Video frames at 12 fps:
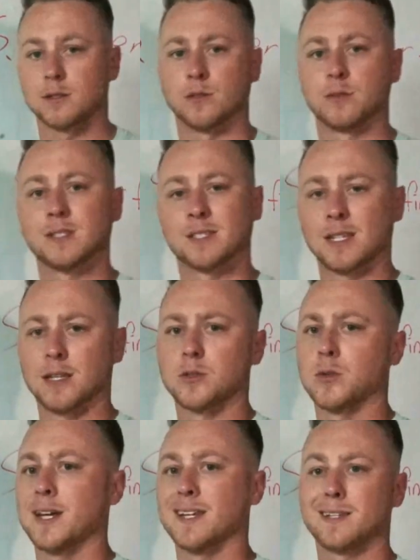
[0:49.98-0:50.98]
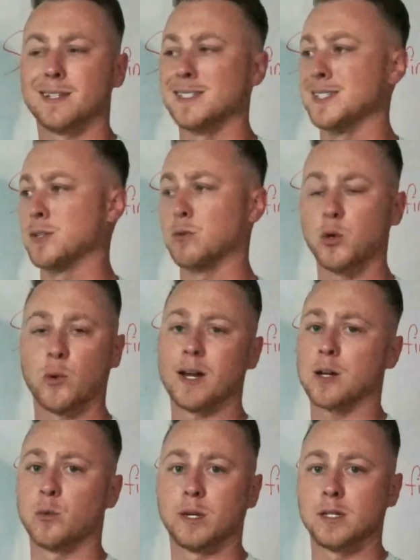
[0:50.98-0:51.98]
So this seller had zero
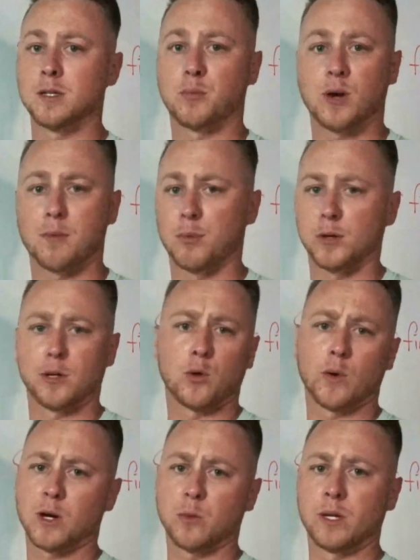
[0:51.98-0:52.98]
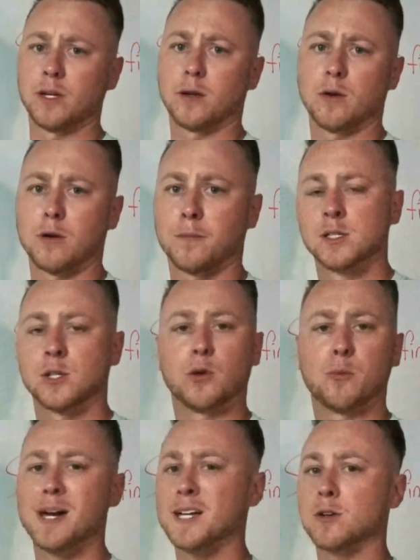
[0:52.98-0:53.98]
equity in the property, no equity at all. So
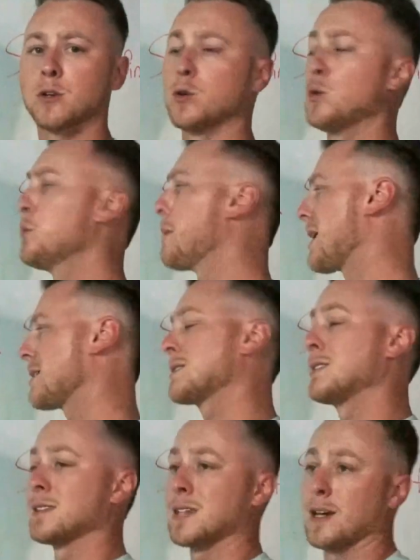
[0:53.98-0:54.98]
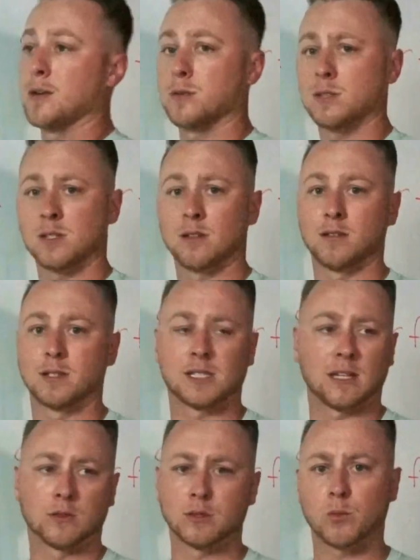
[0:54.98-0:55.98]
no matter who buys this house, the
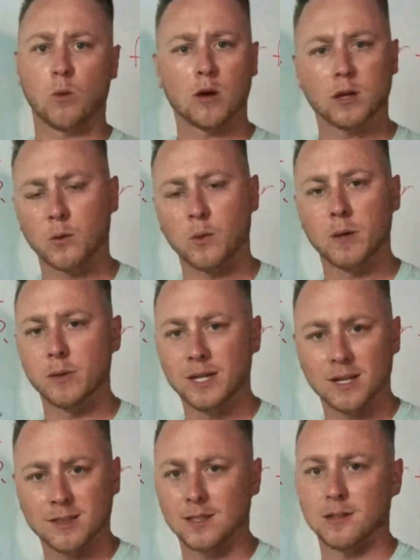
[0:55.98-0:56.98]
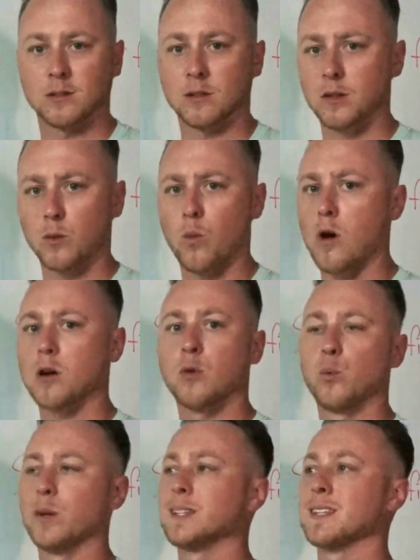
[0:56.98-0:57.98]
seller's walking away with nothing. They're gonna walk
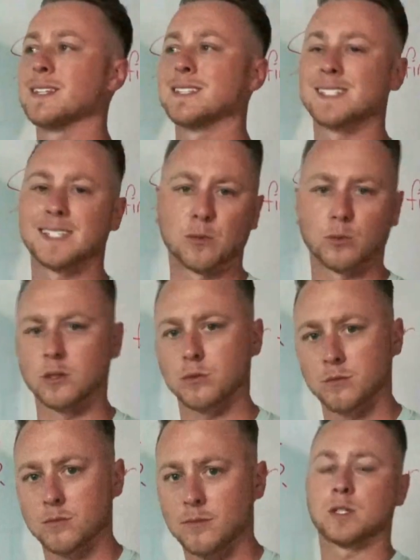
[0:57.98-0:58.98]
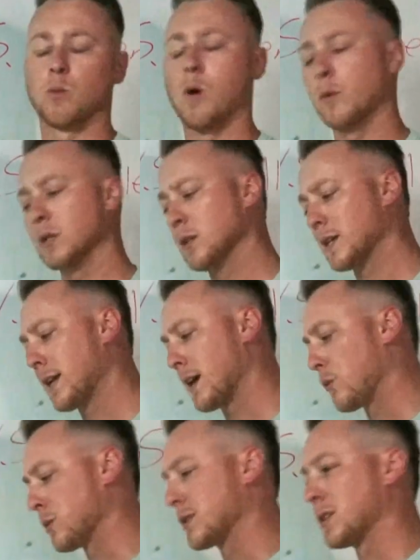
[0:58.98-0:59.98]
with zero. So what we're looking
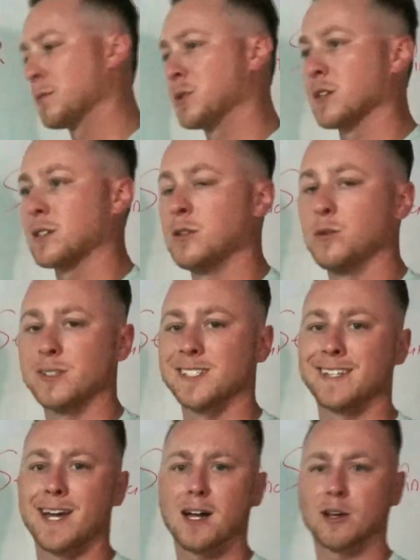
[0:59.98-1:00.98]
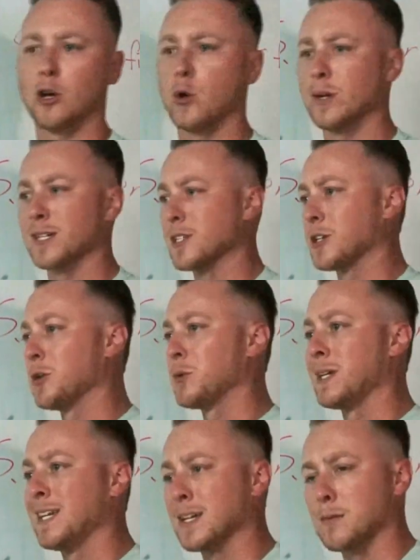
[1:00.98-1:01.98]
at with subject to is not going to
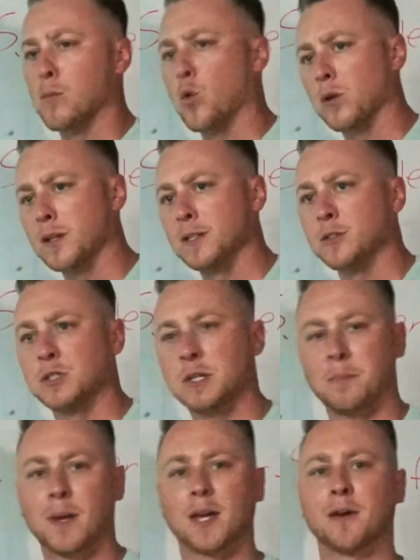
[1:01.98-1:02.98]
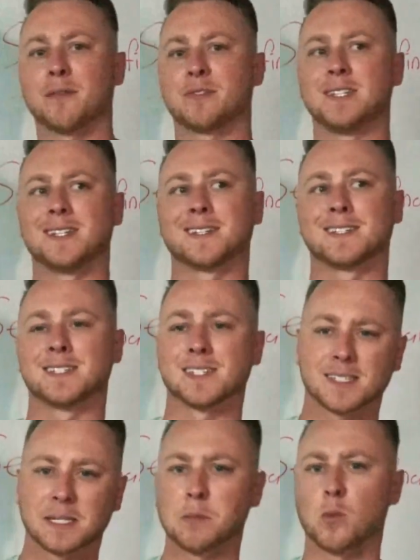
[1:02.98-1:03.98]
go get a mortgage to pay off the existing